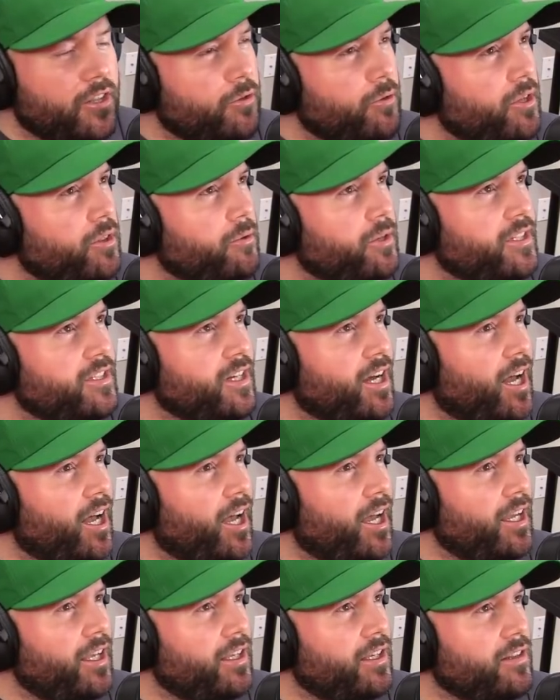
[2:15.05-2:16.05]
3-3
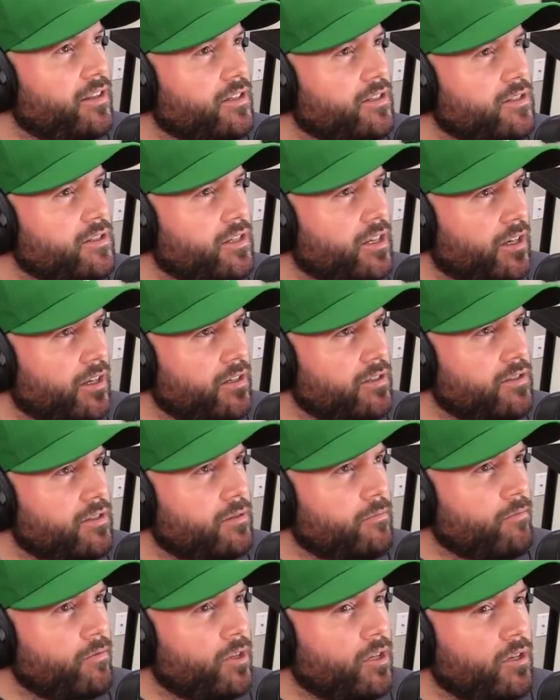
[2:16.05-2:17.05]
tie in the sixth.
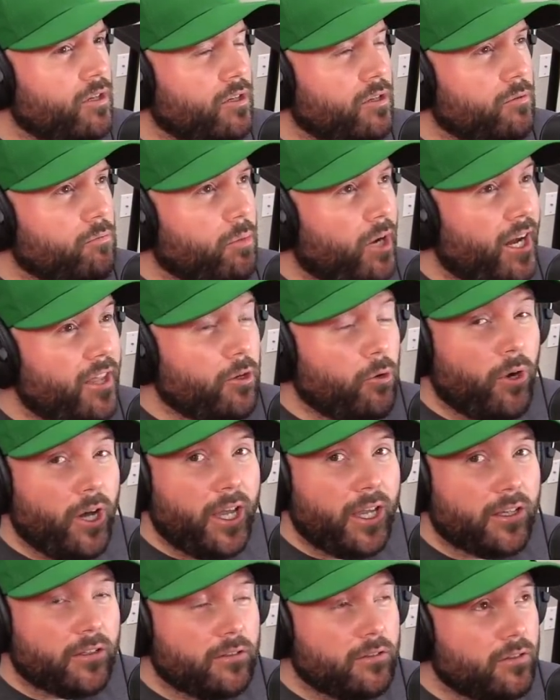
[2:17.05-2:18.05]
By the
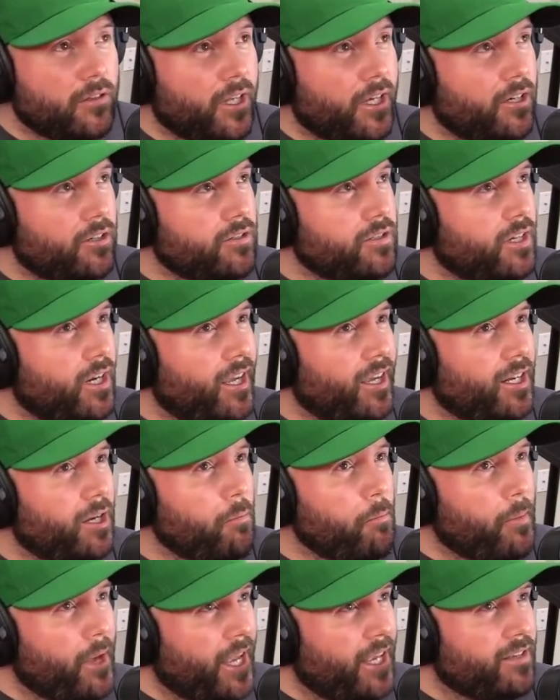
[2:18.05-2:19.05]
way, later today, an
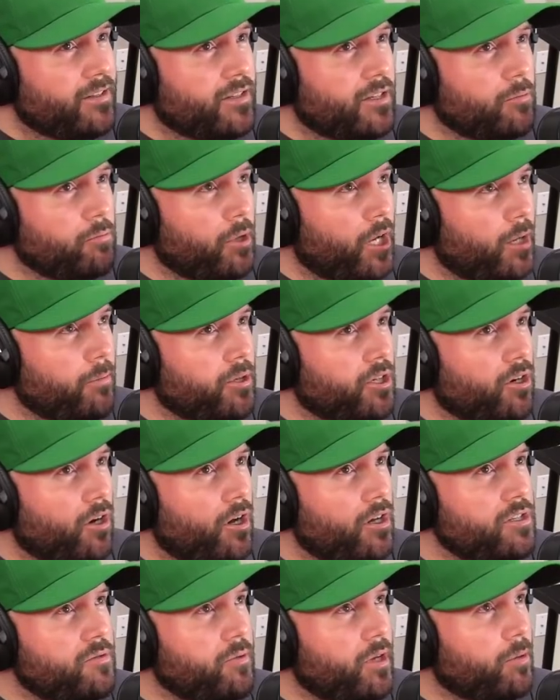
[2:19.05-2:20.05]
amazing Bobby
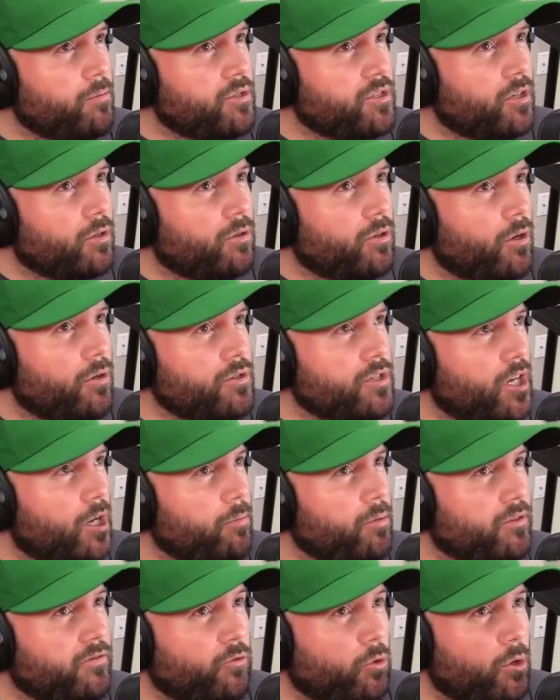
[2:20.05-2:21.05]
Crosby episode goes
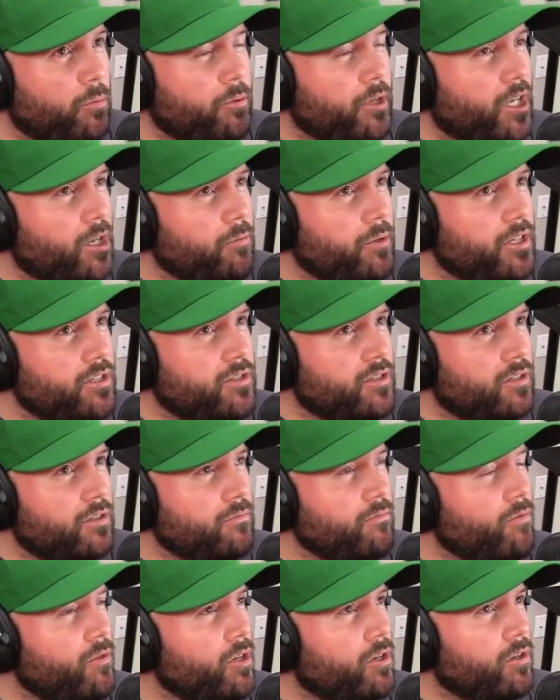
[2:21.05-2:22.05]
up at 4 p.m.
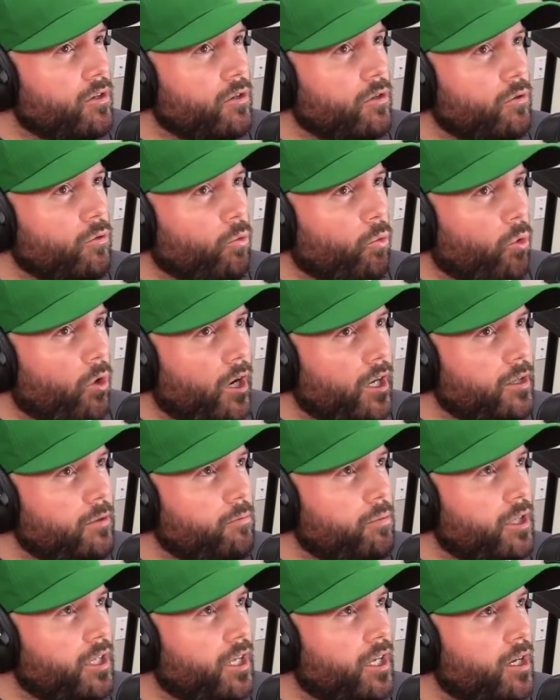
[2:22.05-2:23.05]
Eastern, 1
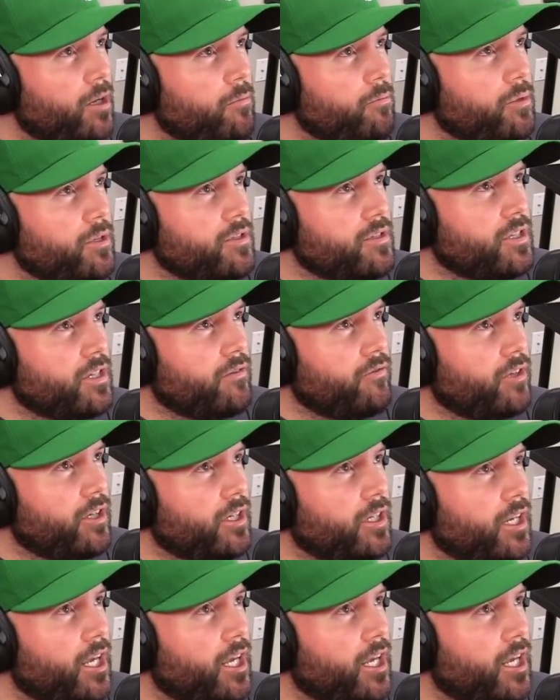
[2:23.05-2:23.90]
p.m. Pacific.